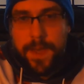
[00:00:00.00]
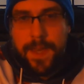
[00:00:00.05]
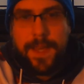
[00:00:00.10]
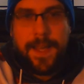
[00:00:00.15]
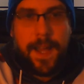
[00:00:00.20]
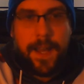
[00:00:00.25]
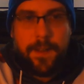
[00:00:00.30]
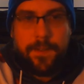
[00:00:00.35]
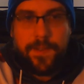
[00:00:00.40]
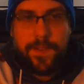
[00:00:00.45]
he
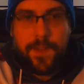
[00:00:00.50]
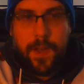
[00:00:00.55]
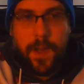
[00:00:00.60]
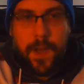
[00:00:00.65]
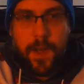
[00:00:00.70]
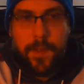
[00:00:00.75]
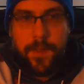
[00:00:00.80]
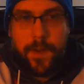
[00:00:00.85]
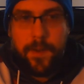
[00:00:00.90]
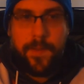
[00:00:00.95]
kind of
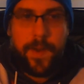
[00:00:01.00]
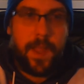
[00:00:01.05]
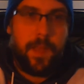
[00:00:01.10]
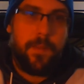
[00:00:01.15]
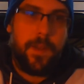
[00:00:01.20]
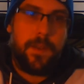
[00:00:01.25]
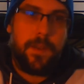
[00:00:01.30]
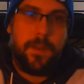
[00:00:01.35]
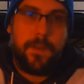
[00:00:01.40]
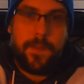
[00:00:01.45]
saw the
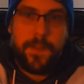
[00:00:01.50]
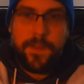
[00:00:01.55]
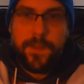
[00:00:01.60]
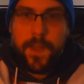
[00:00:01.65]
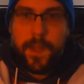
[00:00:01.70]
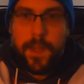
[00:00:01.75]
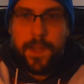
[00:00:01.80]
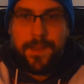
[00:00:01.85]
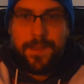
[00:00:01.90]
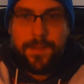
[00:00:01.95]
development of the
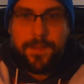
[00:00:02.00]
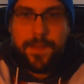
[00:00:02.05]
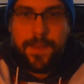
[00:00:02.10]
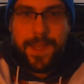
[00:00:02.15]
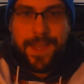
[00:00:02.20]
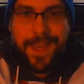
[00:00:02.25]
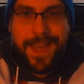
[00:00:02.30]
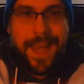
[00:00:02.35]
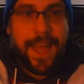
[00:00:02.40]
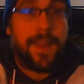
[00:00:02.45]
city as
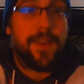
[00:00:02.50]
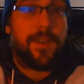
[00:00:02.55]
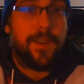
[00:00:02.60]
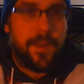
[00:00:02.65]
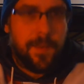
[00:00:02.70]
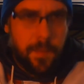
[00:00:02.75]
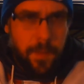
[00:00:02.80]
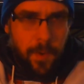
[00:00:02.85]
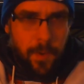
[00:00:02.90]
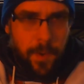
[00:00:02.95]
the
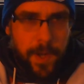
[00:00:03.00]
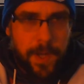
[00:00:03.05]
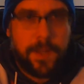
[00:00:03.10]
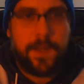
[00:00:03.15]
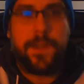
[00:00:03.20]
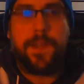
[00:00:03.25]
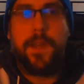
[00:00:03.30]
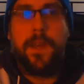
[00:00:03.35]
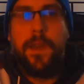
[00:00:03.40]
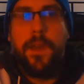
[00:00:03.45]
end
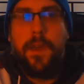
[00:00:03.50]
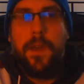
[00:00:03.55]
point